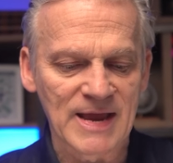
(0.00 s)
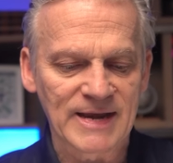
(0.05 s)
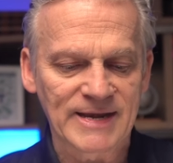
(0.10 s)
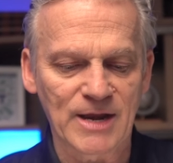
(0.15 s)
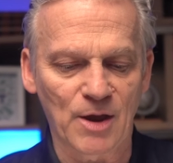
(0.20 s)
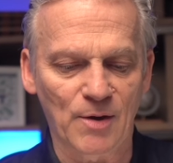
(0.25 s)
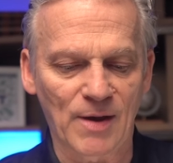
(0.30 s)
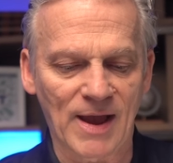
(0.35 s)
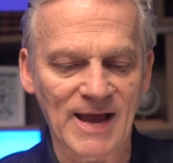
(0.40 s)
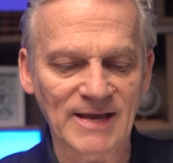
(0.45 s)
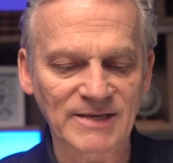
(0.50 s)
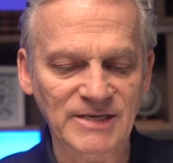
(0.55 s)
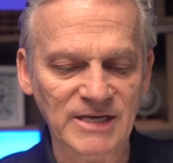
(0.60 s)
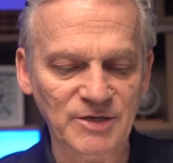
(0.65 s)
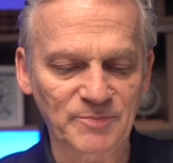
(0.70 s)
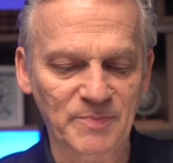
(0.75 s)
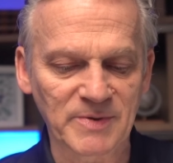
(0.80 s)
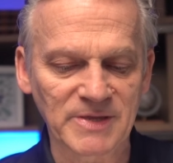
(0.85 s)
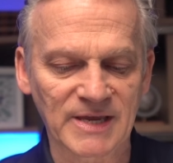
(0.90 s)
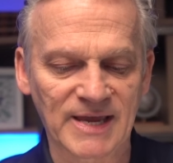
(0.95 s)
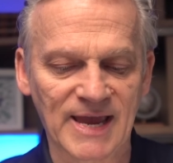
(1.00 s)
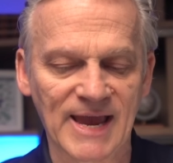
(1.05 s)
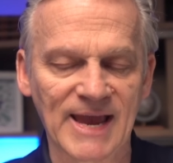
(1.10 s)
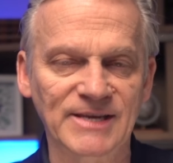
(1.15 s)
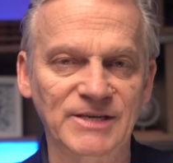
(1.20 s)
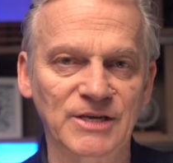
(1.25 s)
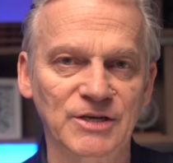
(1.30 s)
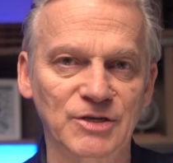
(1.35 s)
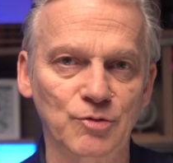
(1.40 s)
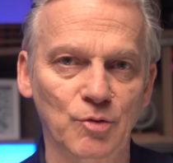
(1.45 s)
Now, as has been the
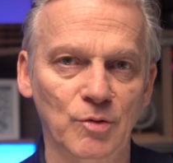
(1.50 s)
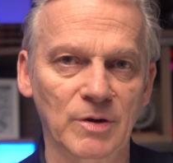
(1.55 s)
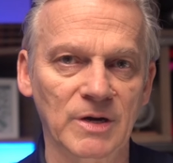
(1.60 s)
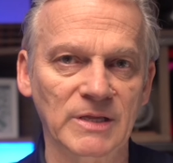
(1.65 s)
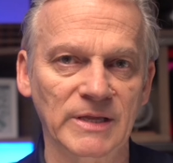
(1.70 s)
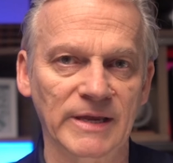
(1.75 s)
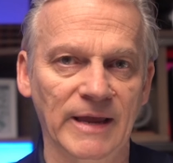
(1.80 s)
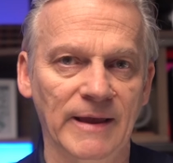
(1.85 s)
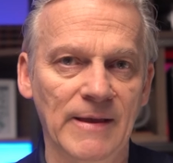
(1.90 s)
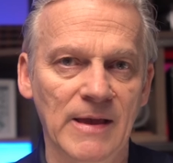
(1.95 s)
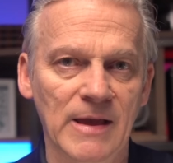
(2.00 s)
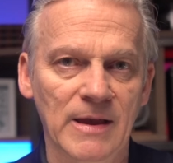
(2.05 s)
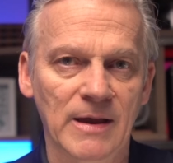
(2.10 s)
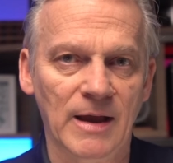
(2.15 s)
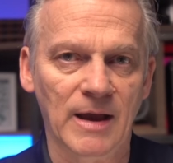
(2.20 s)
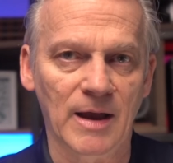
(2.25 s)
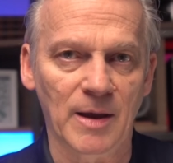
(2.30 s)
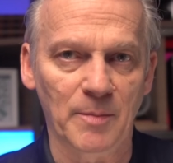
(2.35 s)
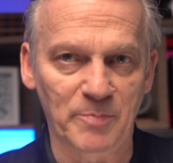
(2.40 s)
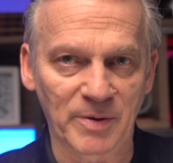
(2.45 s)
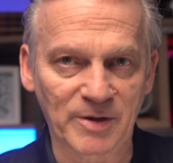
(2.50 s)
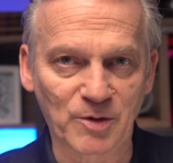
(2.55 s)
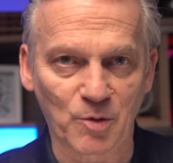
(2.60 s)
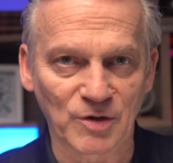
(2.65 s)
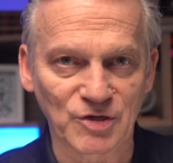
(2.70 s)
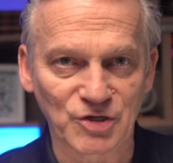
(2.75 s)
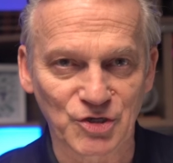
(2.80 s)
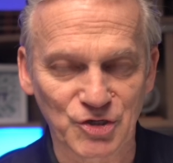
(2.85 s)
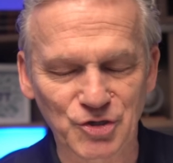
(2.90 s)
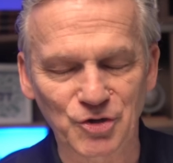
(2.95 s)
case historically,
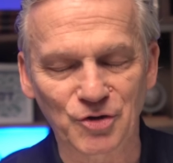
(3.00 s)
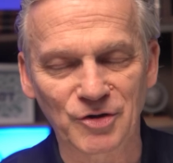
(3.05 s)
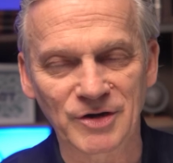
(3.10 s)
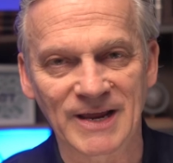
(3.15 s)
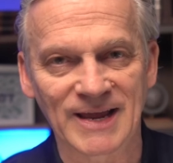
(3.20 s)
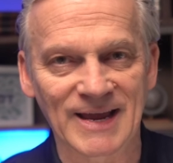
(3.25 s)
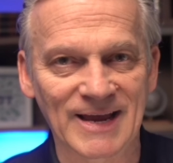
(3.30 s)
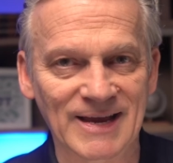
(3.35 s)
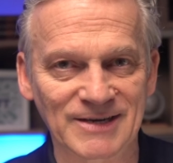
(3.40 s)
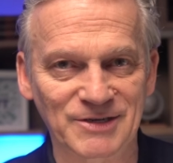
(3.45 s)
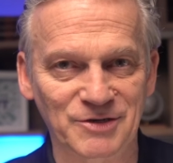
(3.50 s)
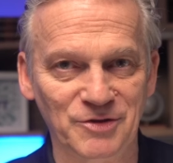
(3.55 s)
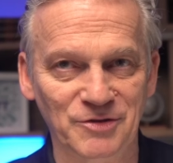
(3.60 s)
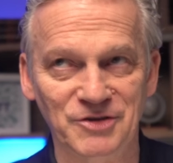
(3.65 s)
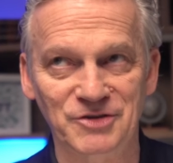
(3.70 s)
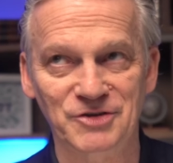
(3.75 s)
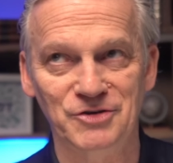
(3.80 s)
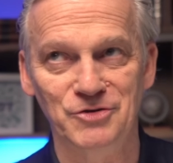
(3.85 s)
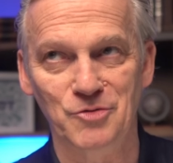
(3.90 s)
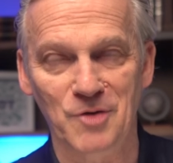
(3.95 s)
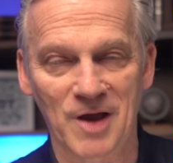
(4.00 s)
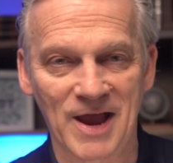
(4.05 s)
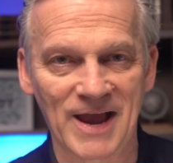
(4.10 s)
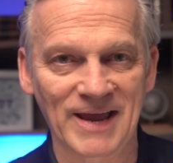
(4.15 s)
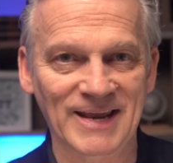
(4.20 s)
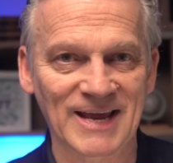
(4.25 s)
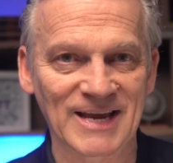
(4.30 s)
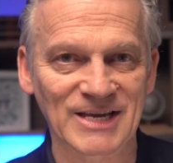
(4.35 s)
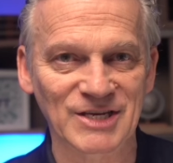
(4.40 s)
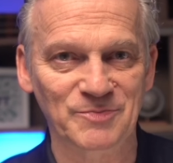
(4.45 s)
Bitcoin's journey to this new
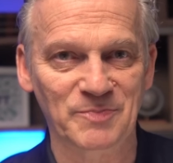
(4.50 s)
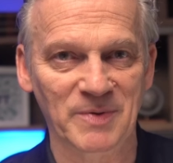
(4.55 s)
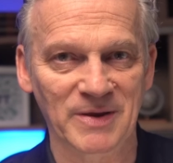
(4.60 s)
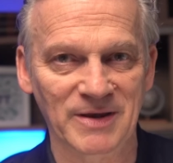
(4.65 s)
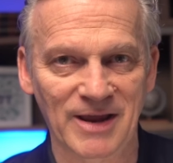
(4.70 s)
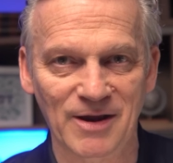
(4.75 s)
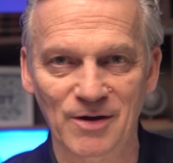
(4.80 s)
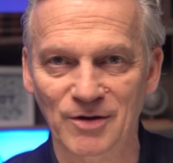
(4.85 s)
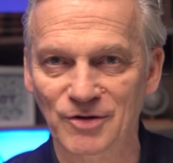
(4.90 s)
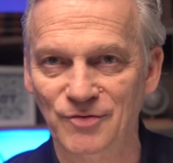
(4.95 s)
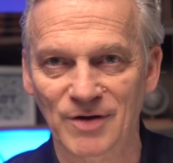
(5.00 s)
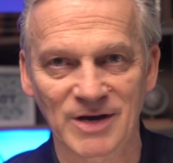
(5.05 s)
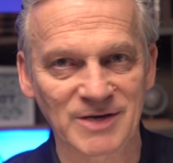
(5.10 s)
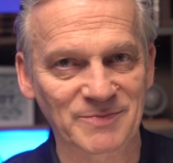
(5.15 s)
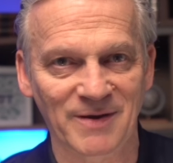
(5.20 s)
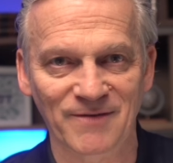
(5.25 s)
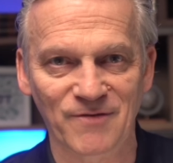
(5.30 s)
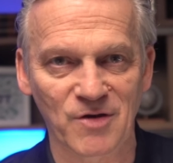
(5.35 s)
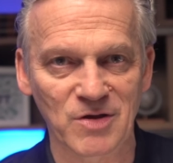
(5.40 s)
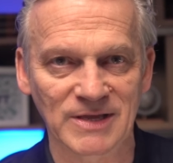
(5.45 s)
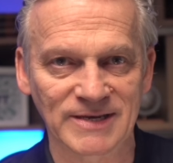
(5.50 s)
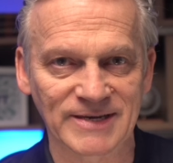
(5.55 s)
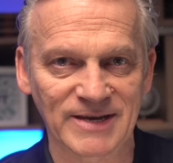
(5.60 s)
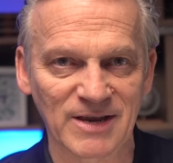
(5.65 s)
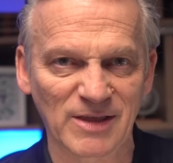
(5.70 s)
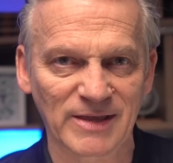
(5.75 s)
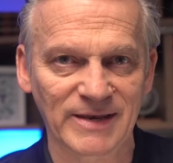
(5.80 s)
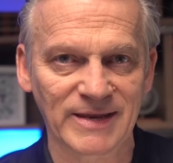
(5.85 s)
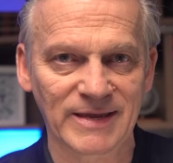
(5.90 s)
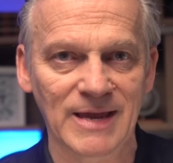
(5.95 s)
height has been characterized by
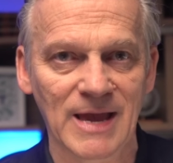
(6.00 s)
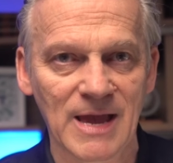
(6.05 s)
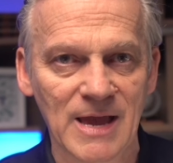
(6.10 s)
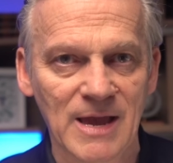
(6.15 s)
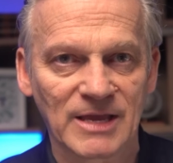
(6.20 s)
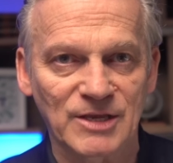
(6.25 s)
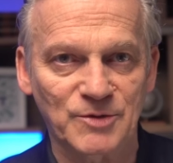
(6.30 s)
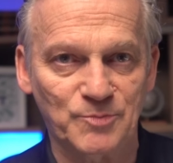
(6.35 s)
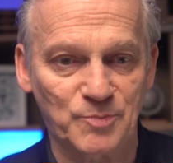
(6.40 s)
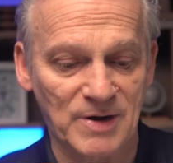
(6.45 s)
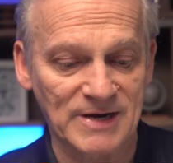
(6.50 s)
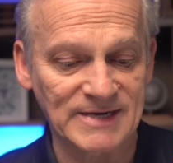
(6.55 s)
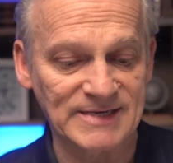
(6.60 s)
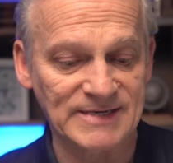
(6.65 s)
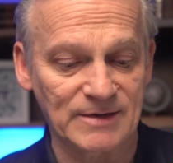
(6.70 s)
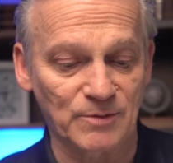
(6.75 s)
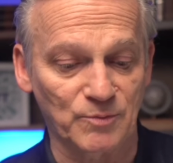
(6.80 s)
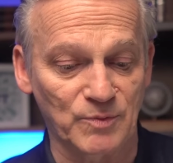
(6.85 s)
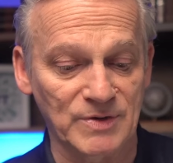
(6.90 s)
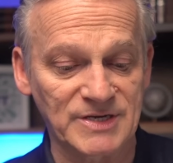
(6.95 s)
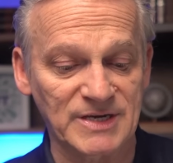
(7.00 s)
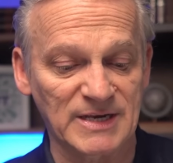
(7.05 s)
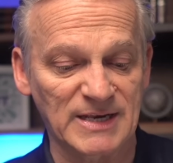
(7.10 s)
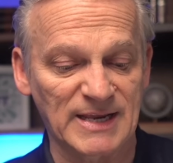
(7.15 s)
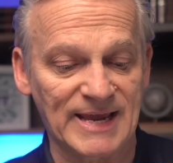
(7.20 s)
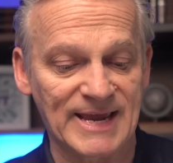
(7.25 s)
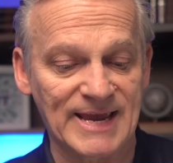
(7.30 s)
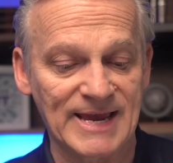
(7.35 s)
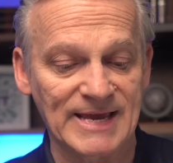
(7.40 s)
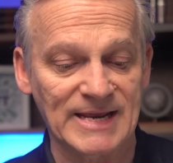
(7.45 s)
volatility. Its price
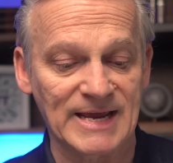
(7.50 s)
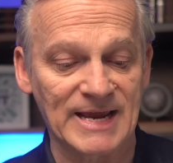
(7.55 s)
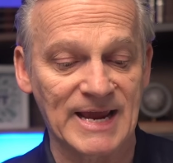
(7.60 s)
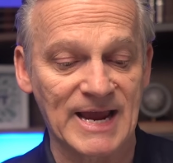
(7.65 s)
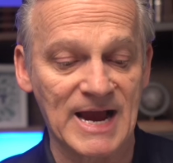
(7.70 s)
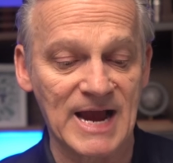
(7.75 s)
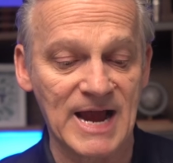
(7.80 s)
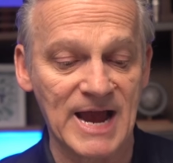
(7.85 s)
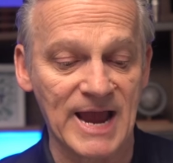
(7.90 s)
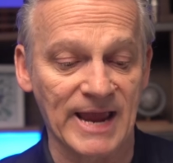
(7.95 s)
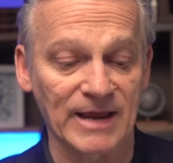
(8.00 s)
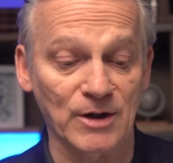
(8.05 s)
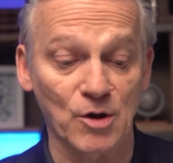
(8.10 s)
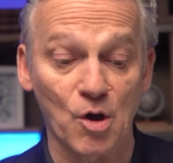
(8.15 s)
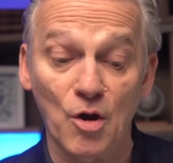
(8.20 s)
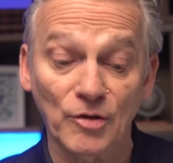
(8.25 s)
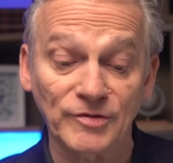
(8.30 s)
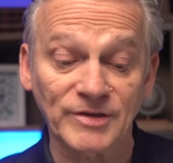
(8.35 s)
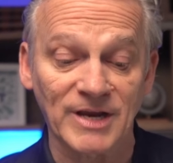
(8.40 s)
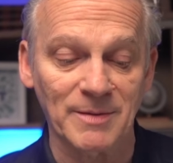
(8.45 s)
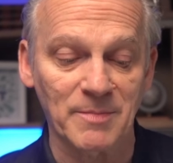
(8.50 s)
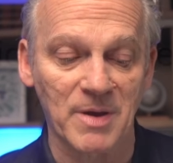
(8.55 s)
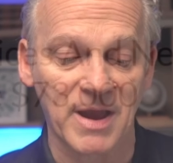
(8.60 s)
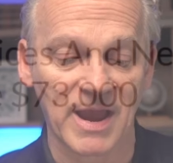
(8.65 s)
recently hit a high, an all-time